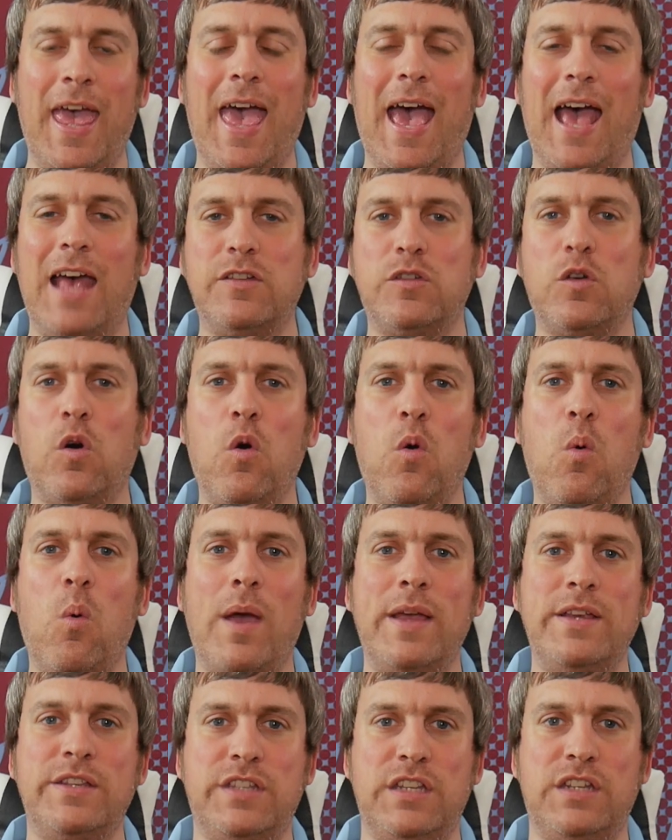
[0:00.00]
As
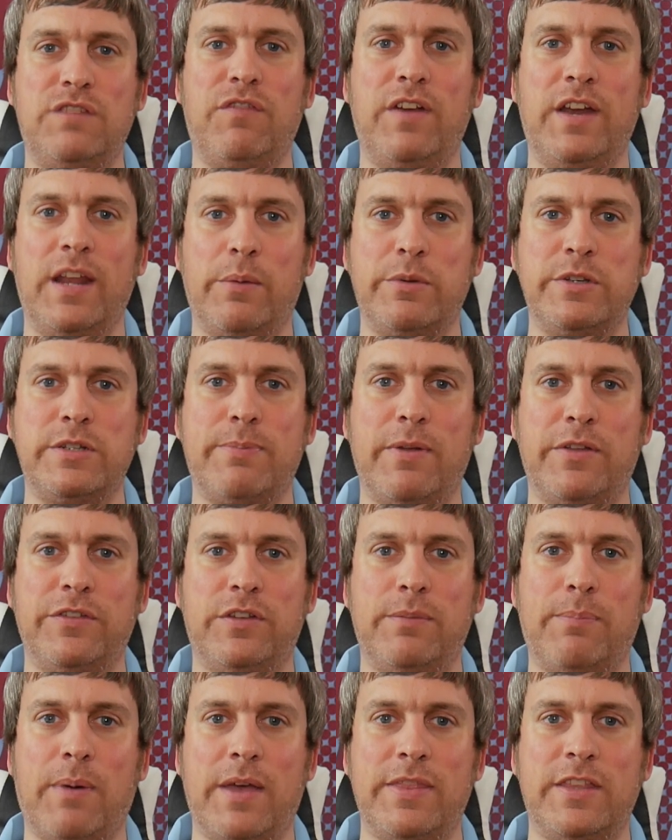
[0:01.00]
always, this video is
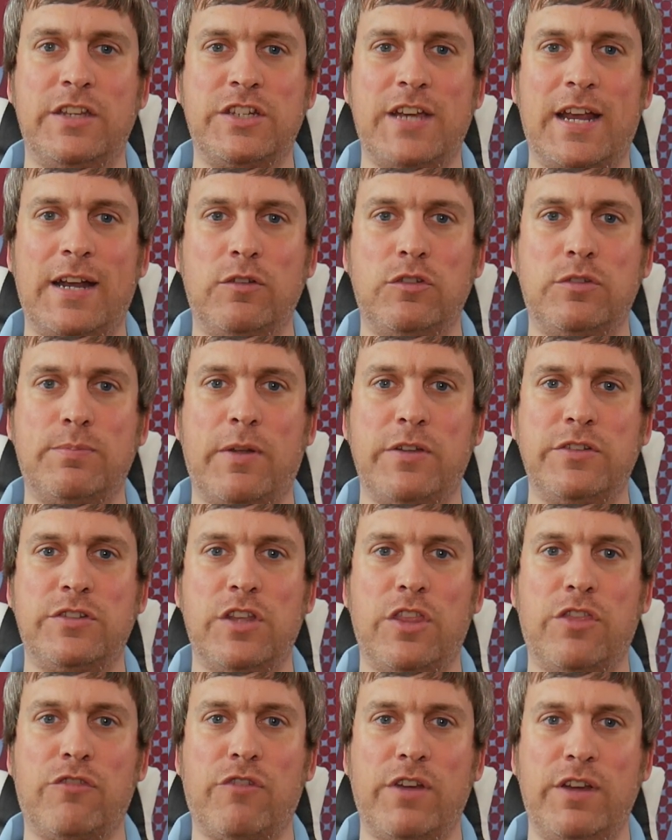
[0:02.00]
sponsored by the channel
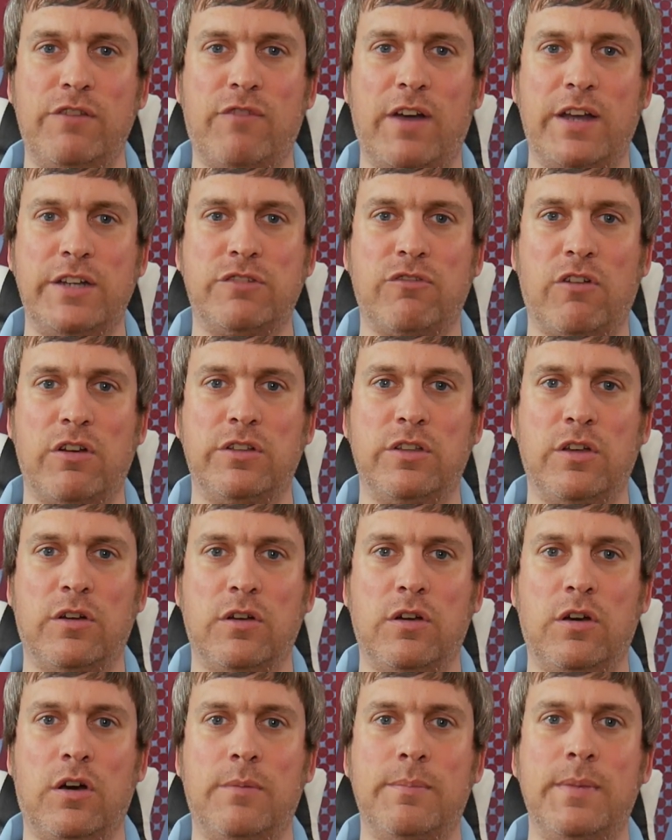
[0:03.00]
sponsor
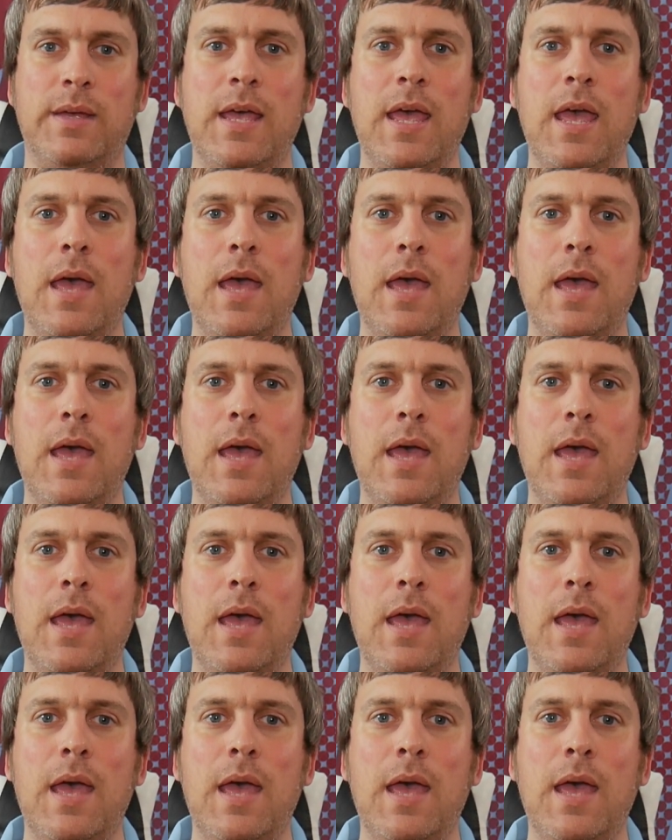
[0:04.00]
3retro.com.